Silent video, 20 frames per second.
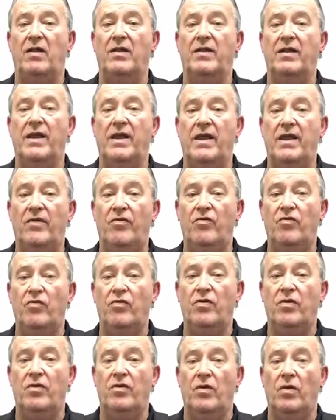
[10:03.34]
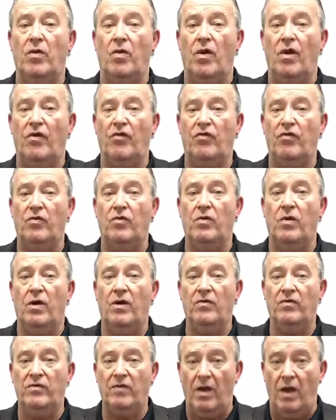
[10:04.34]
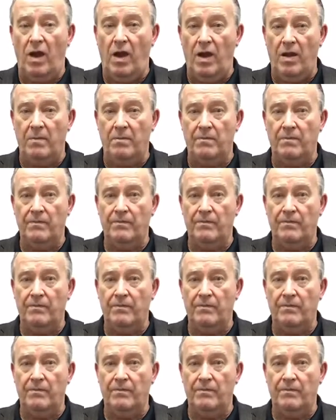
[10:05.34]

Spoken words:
an answer to the lawsuit on time.